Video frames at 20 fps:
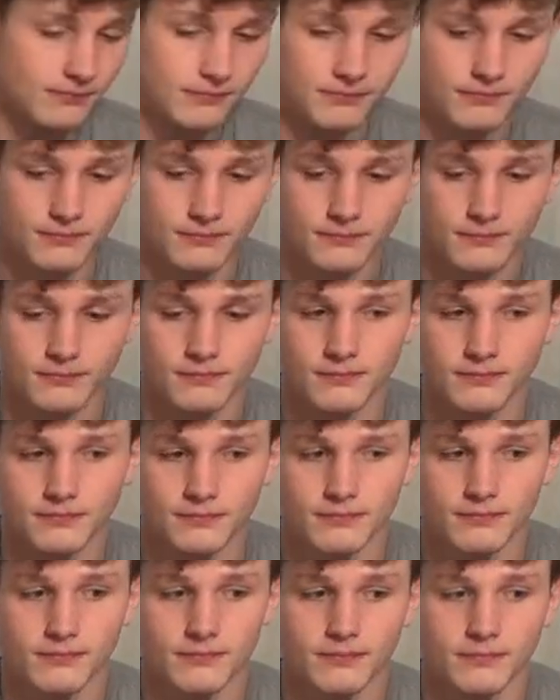
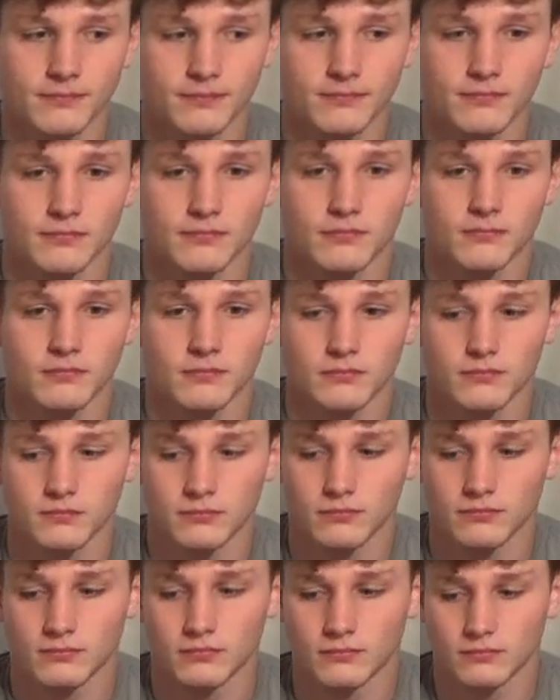
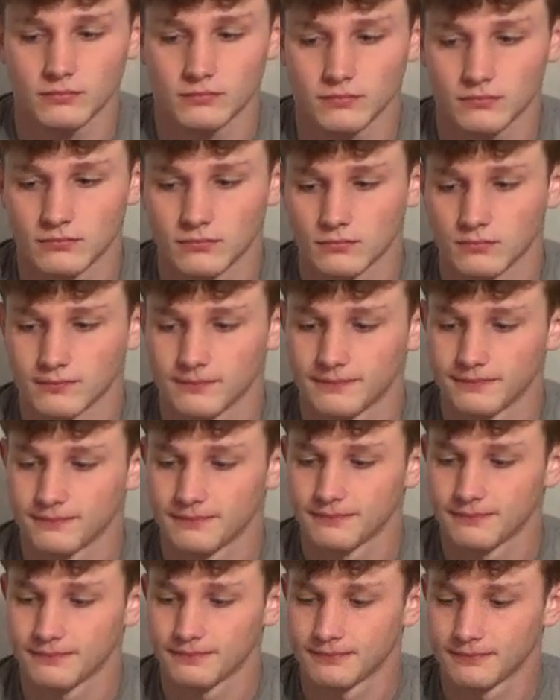
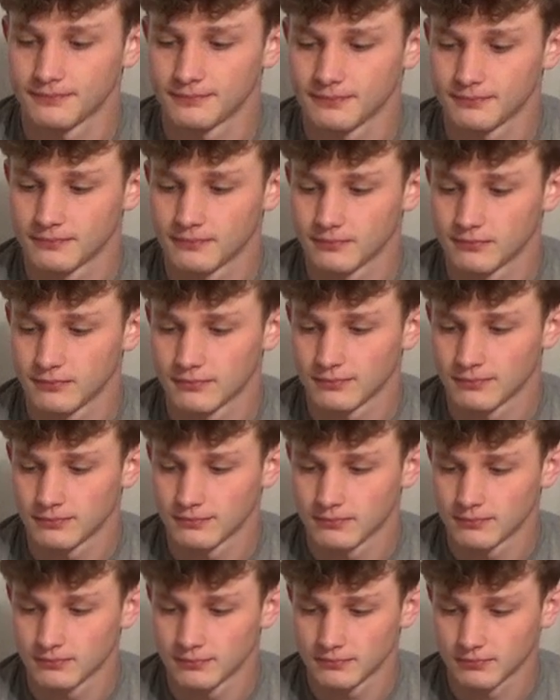
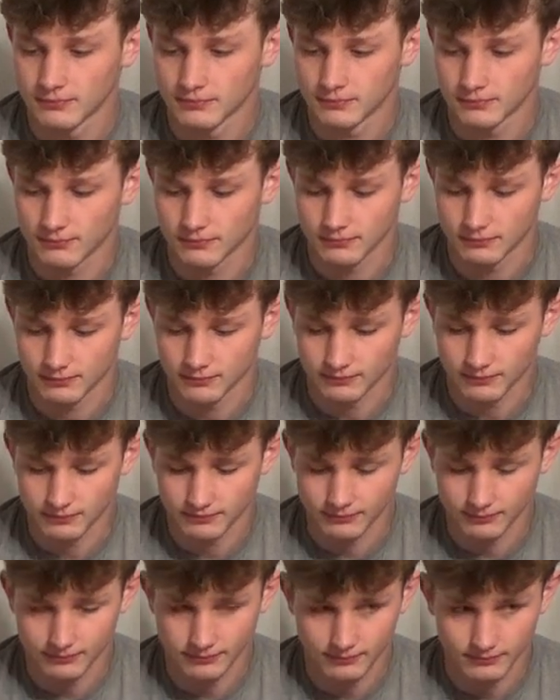
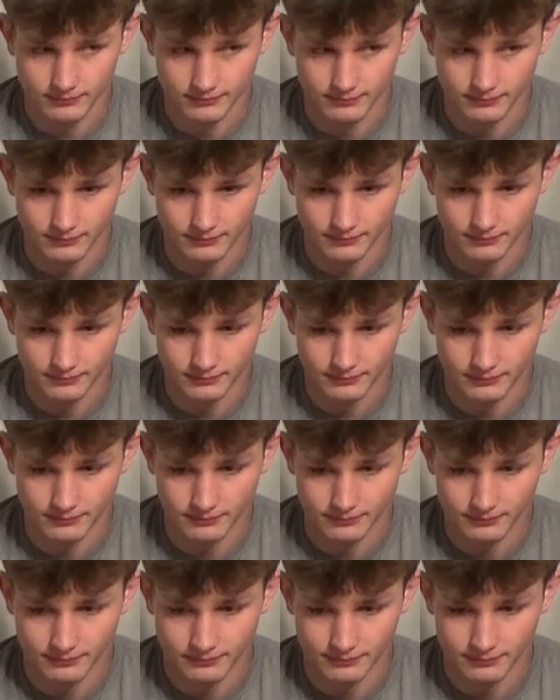
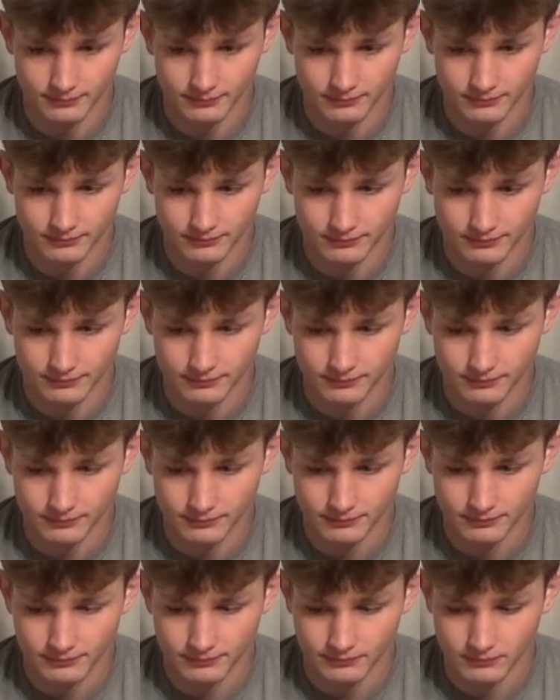
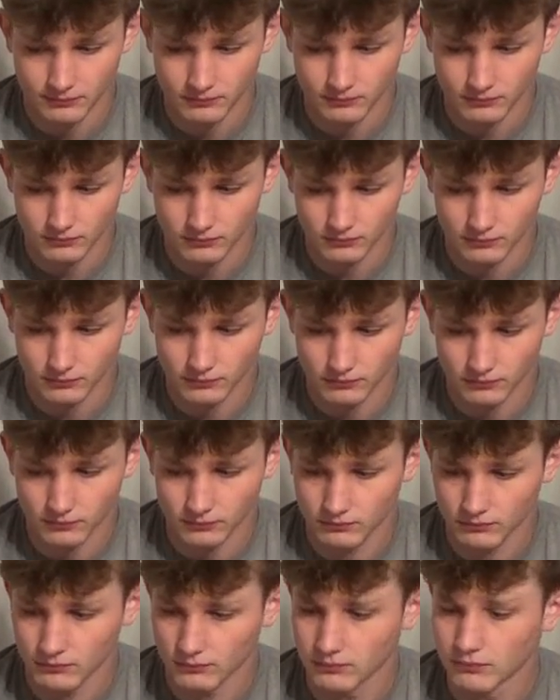[no speech]